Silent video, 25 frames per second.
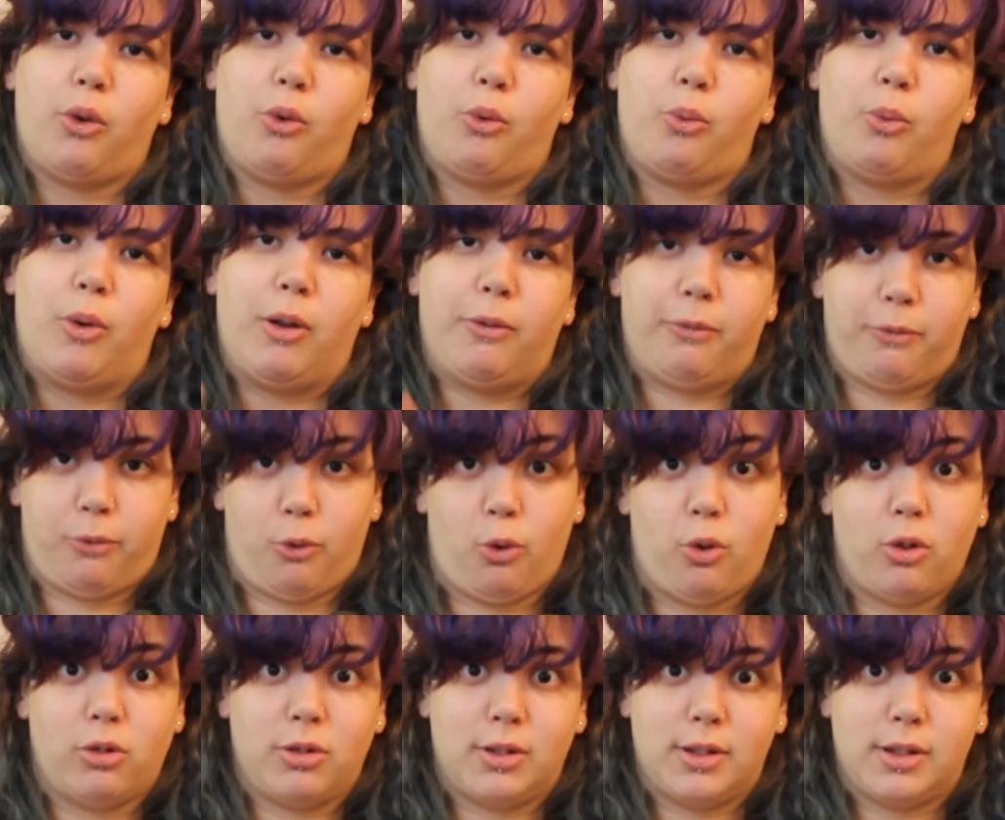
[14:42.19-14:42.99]
we're
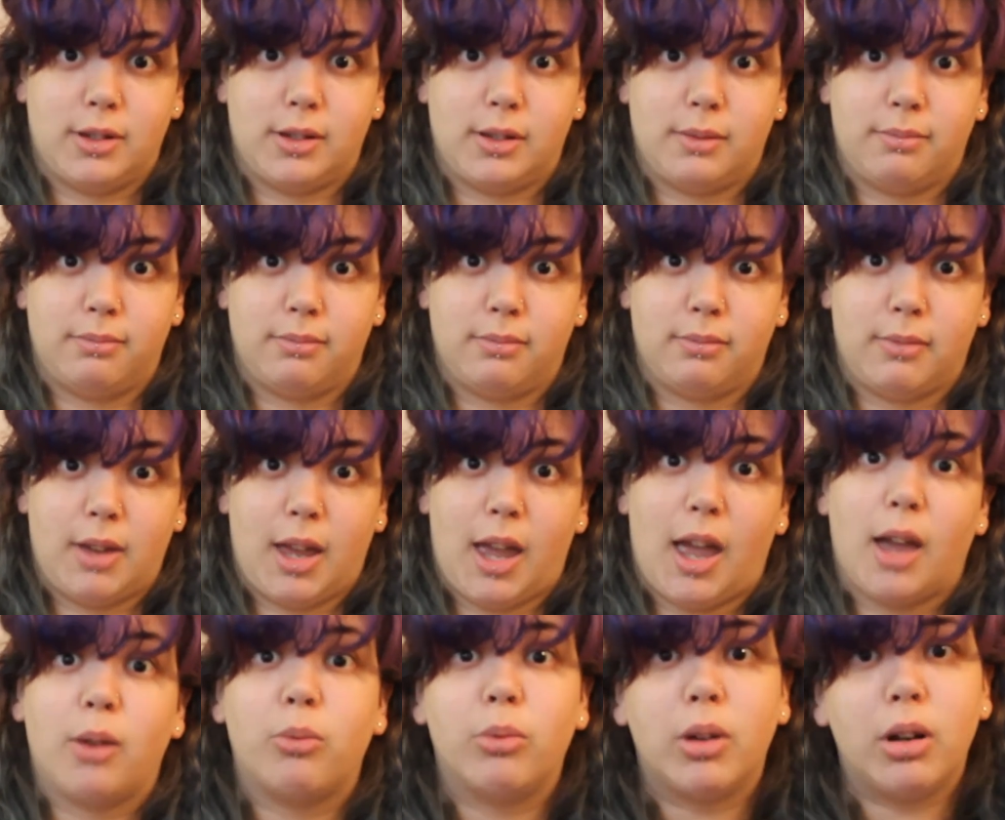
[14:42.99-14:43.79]
frauds.
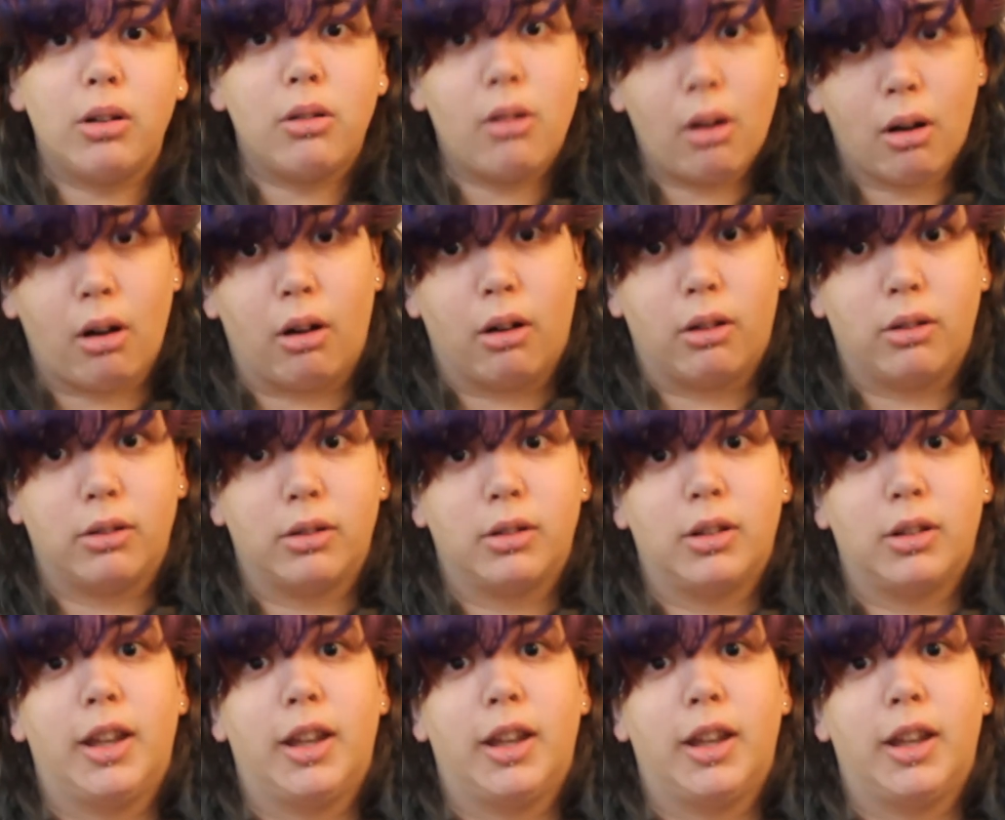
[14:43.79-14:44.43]
And we're not.